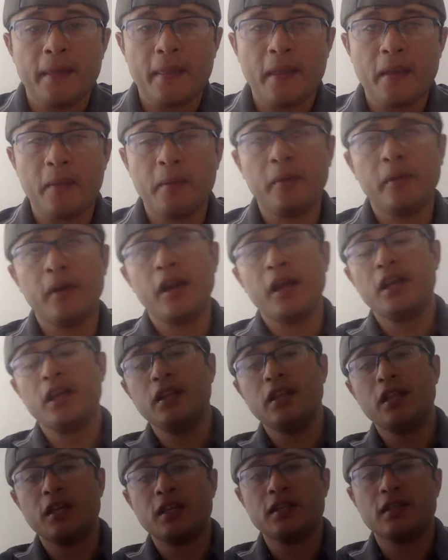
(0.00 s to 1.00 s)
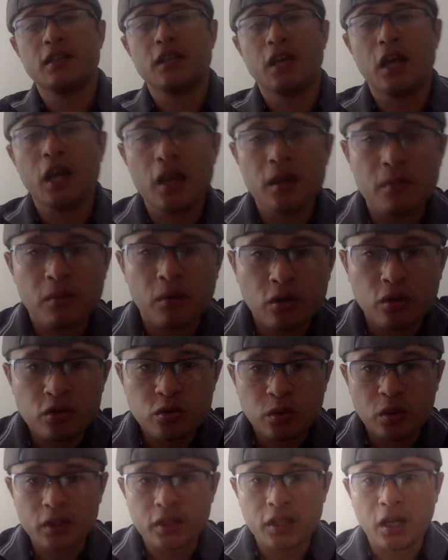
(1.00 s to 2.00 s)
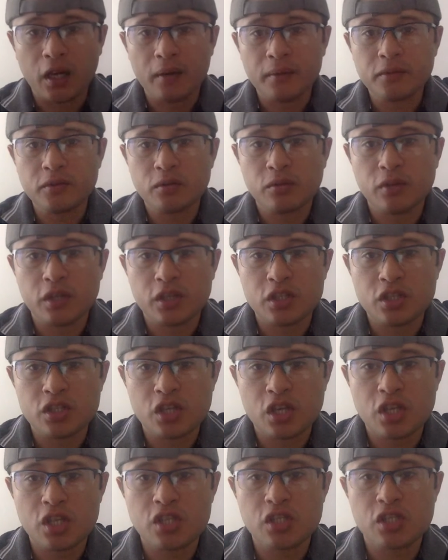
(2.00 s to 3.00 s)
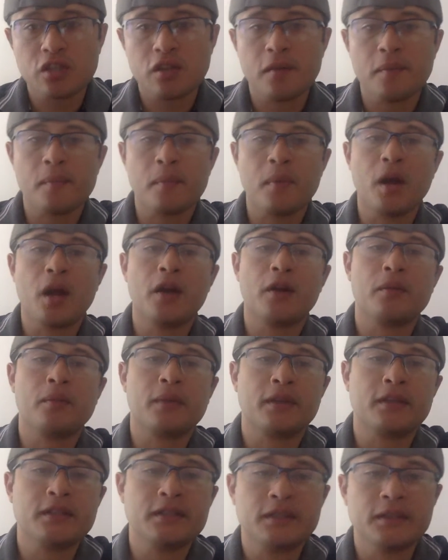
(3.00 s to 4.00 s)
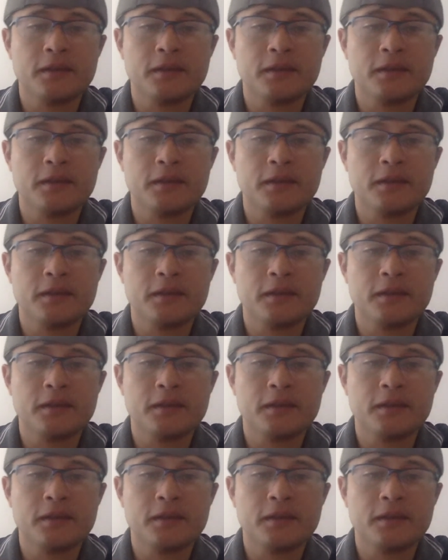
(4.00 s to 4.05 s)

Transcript: the brain is able to adapt to the changing environment.